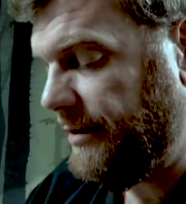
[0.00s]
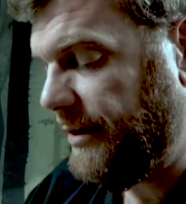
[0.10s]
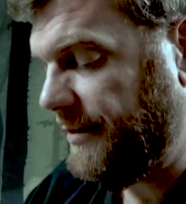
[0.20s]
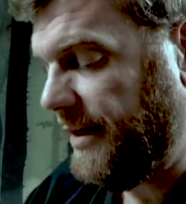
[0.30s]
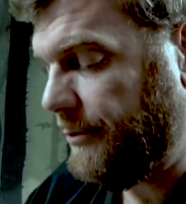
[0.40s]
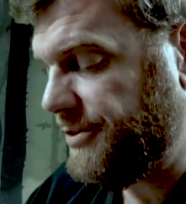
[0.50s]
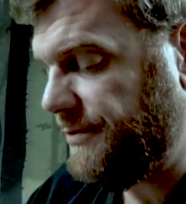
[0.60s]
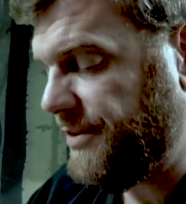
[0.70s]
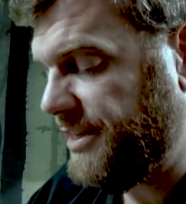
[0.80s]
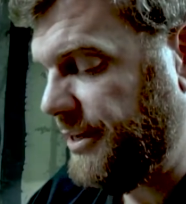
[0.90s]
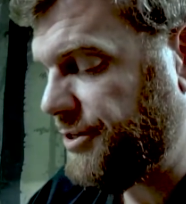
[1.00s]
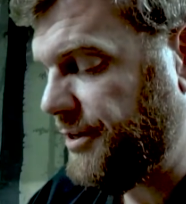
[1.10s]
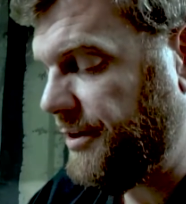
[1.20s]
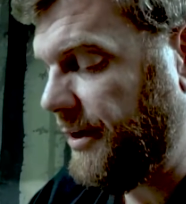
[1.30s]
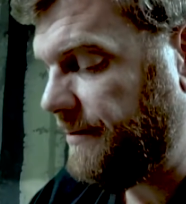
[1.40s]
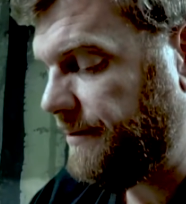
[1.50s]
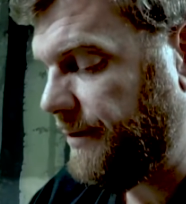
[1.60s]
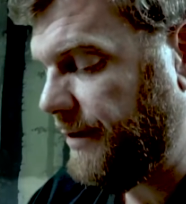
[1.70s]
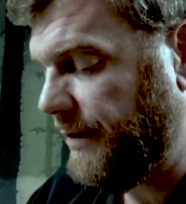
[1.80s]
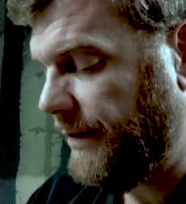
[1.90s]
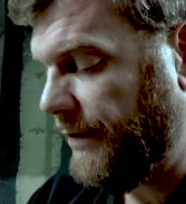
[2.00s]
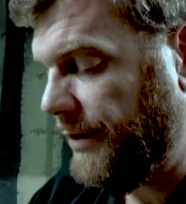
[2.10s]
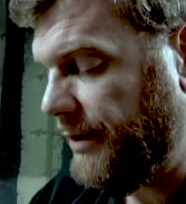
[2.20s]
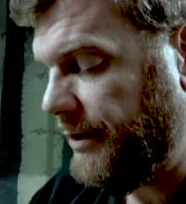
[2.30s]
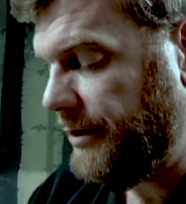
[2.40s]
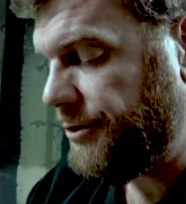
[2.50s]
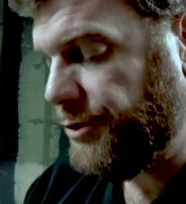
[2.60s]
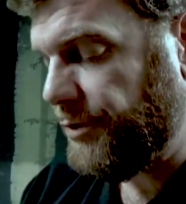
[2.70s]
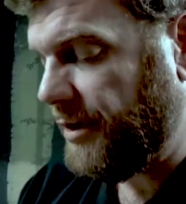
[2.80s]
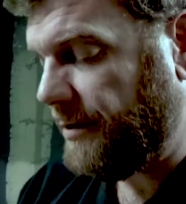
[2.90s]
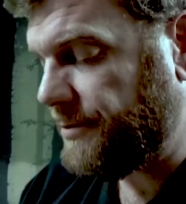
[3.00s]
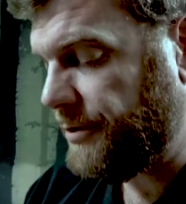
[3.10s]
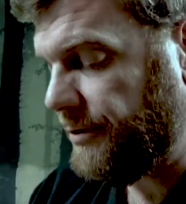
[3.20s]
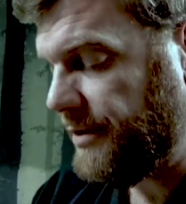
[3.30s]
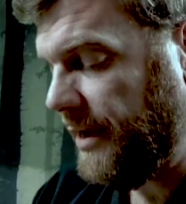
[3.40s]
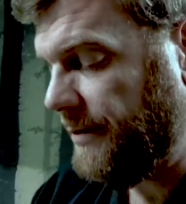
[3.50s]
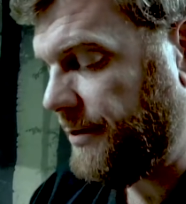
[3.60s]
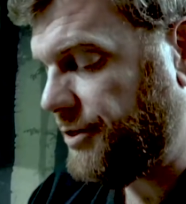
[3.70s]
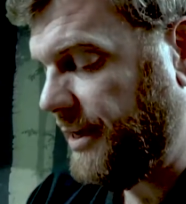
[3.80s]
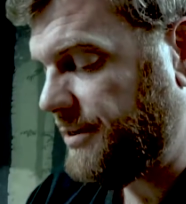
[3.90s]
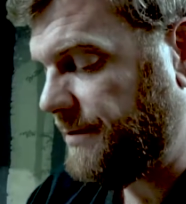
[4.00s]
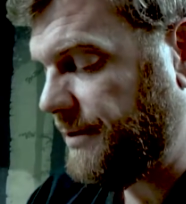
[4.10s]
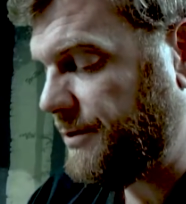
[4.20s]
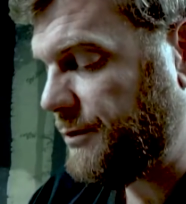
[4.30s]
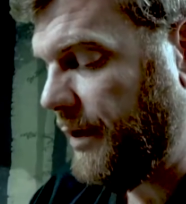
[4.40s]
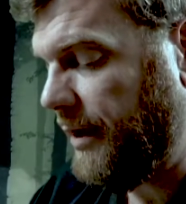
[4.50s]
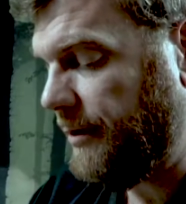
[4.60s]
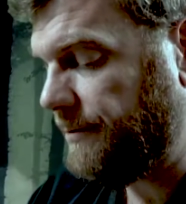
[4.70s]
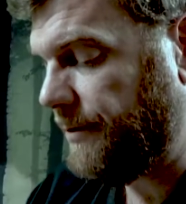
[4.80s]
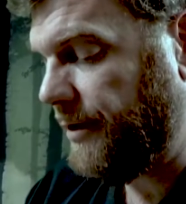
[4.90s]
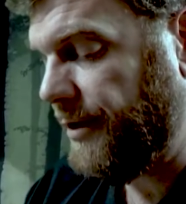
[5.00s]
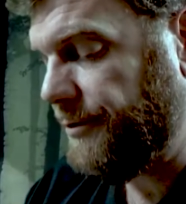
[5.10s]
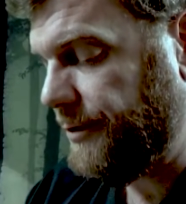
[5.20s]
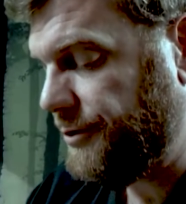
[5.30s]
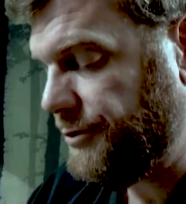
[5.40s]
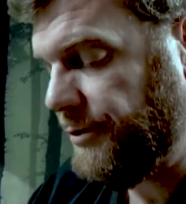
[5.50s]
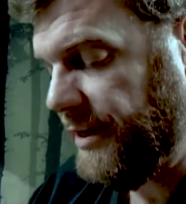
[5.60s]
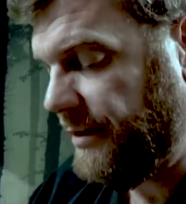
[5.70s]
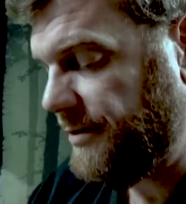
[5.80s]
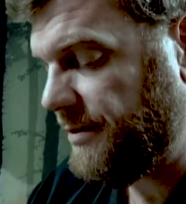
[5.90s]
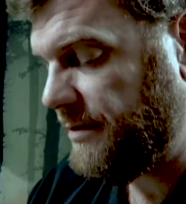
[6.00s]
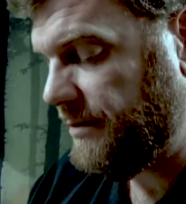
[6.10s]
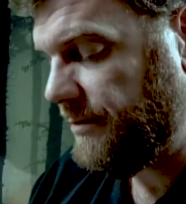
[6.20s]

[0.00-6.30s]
And that was invitation enough. She would not have turned down the chance of his smile for 100 Julias.